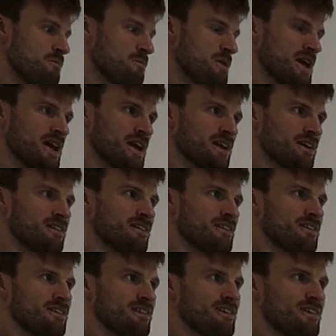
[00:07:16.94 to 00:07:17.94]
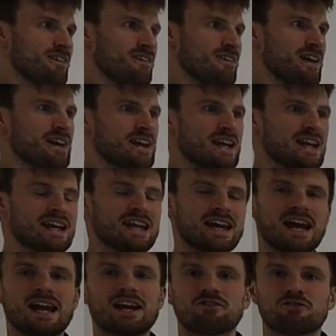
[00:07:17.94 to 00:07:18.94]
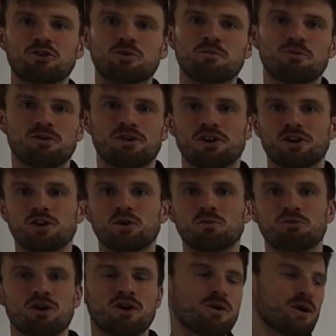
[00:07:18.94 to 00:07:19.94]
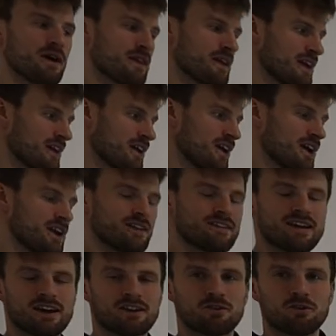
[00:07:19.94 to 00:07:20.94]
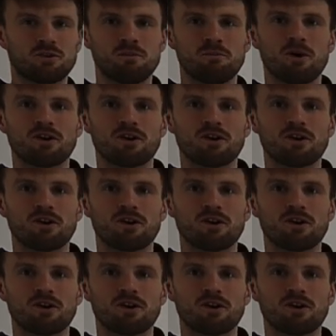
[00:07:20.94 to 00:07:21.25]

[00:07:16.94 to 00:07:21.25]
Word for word: being an elite age grouper and a new pro. I think it kind of ticks all the